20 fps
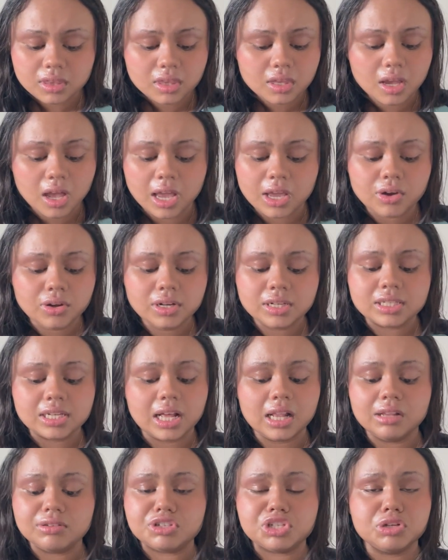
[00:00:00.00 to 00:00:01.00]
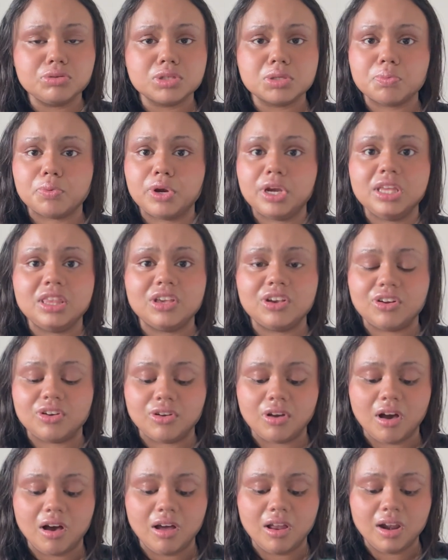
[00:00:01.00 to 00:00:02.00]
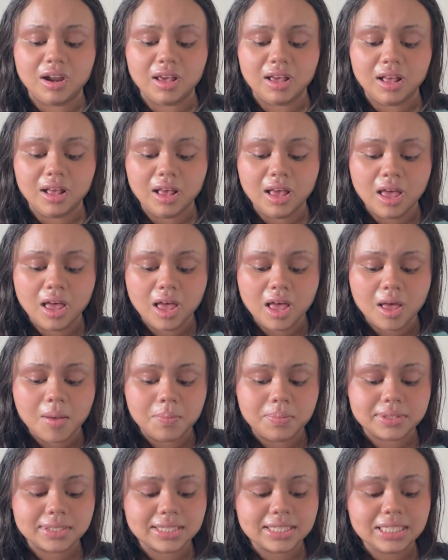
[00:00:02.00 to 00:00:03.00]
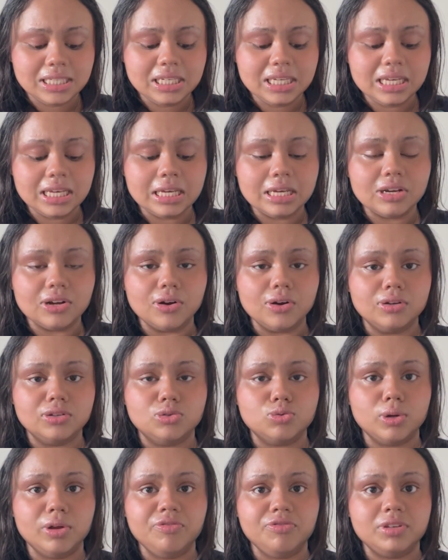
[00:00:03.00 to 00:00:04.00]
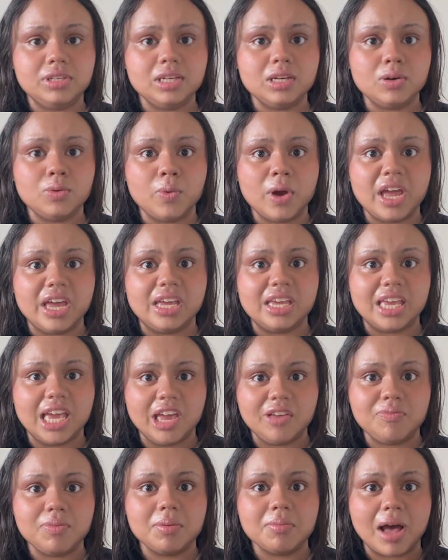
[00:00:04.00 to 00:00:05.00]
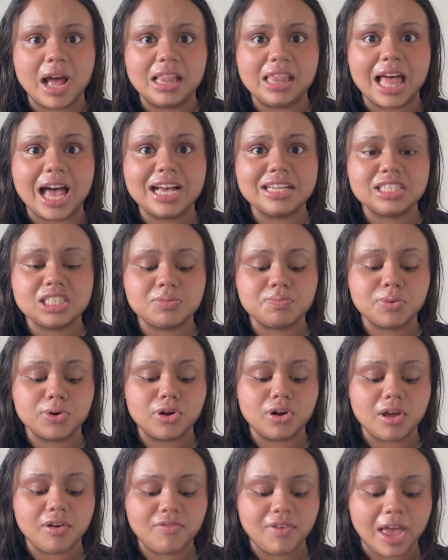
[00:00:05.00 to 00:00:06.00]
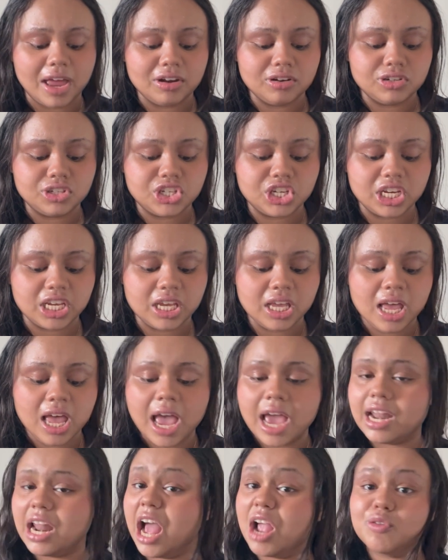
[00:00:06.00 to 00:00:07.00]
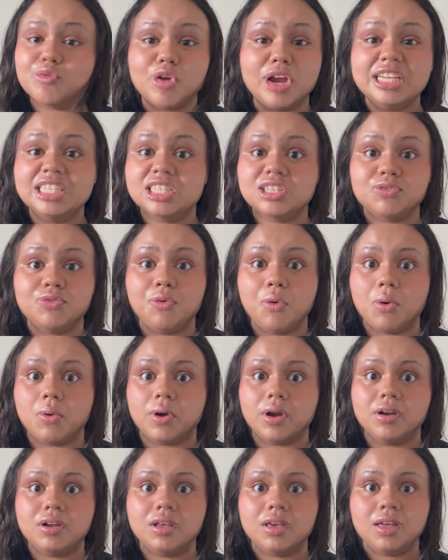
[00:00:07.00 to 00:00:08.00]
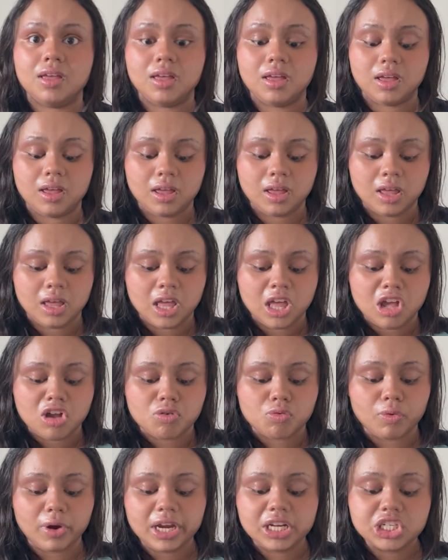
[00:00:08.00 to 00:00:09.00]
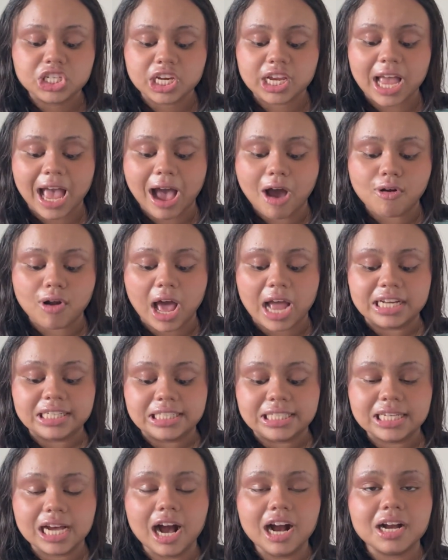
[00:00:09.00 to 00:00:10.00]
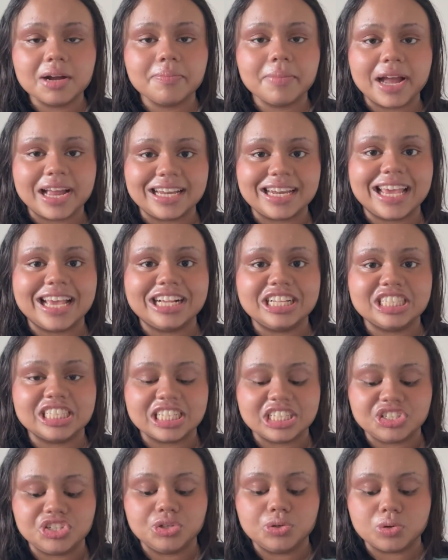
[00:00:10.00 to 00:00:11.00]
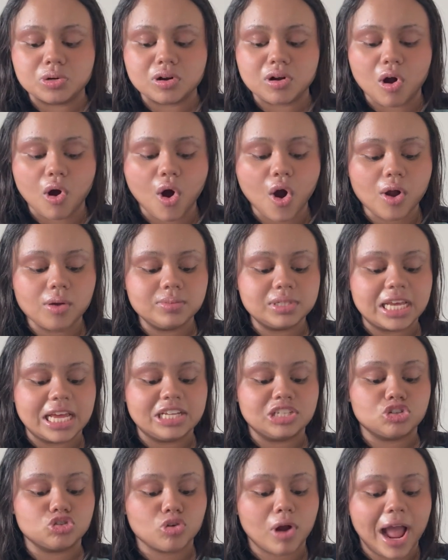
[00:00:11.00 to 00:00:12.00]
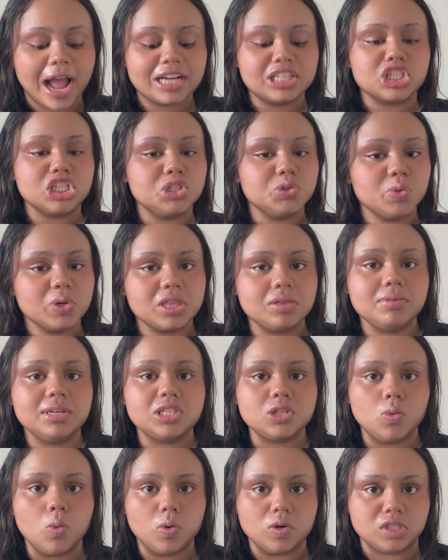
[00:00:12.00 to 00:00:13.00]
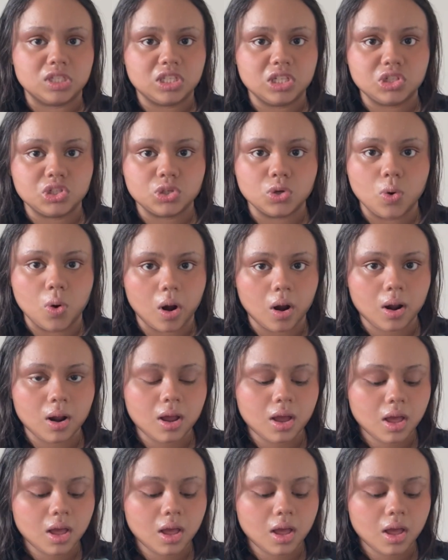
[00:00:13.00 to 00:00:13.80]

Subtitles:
I couldn't tell if she was breathing or not, but seeing her drifting away gave me my last spurt of energy, and I raced forward. Reaching out, I dug my nails into her arms and dragged her with me towards the shore.